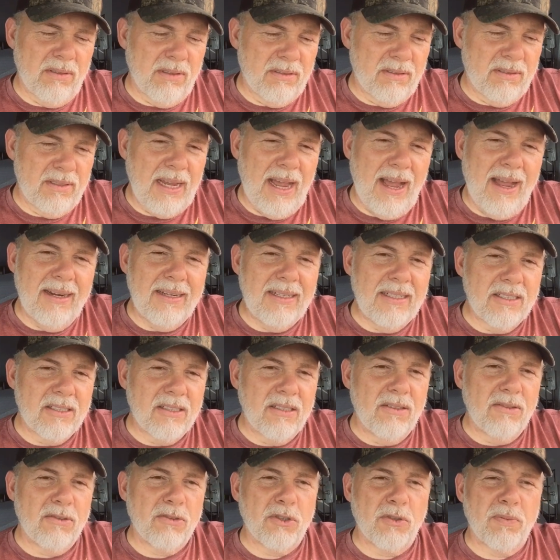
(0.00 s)
the tiniest
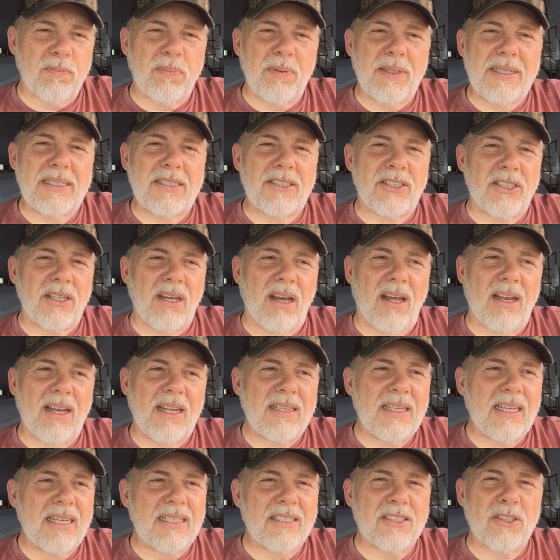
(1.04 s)
little split shot i
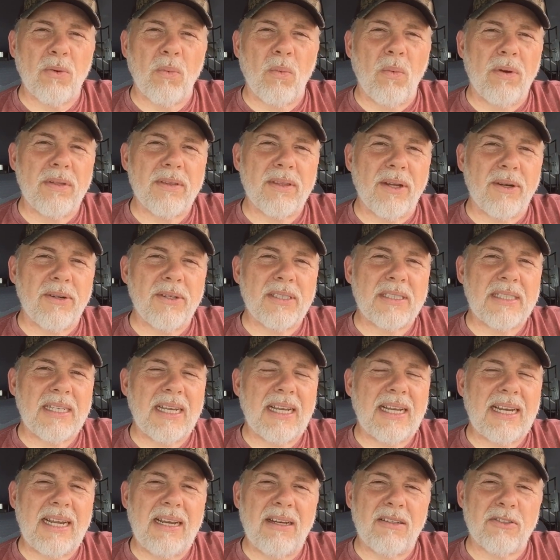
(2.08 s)
think it's a
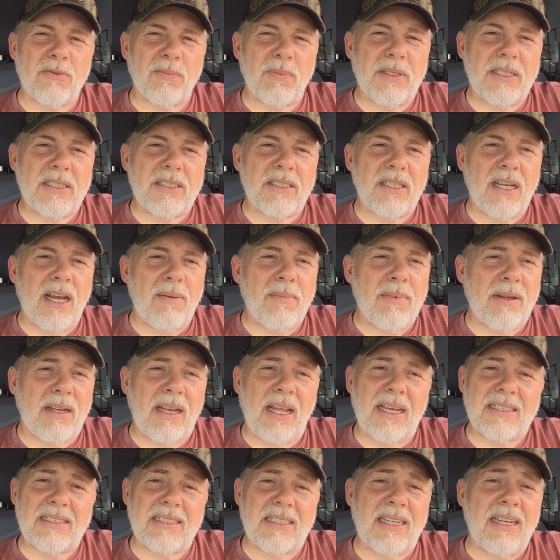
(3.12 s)
132nd ounce split shot but
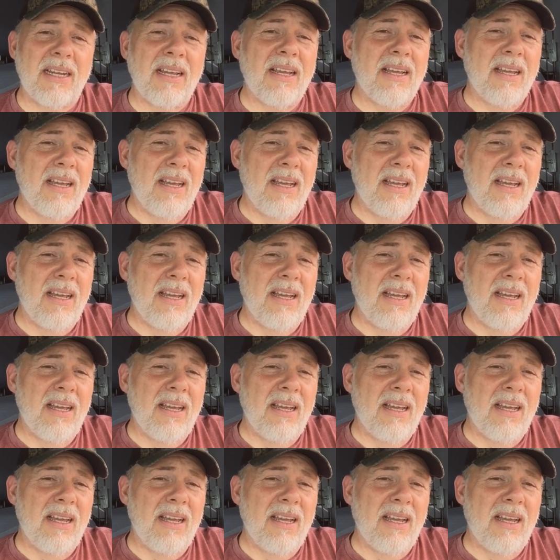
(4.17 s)
like i said